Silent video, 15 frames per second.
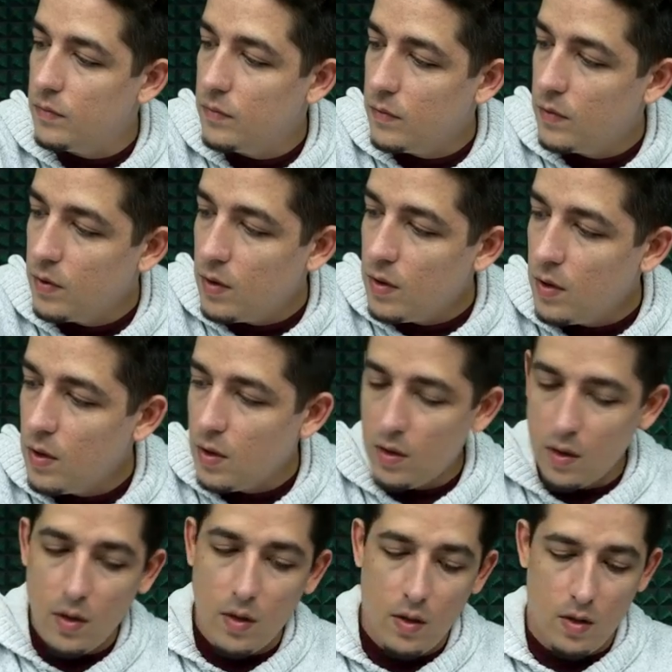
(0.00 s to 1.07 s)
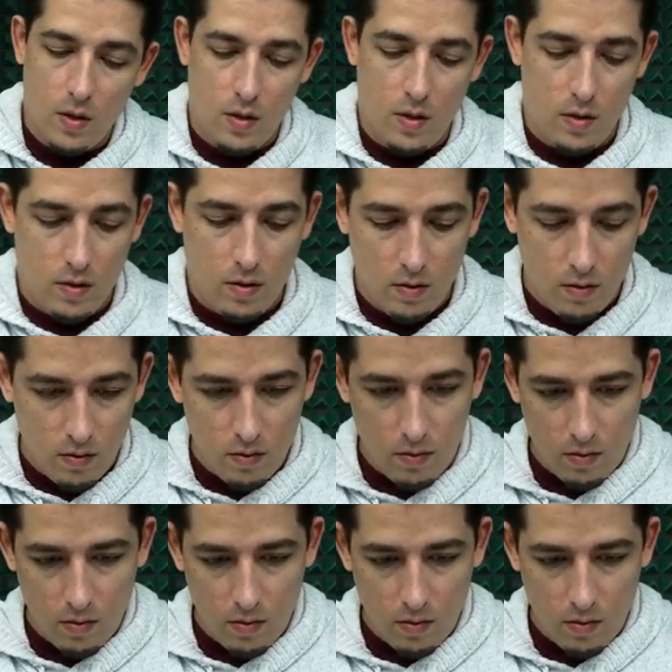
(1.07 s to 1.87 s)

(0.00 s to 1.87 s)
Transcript: (no one is talking)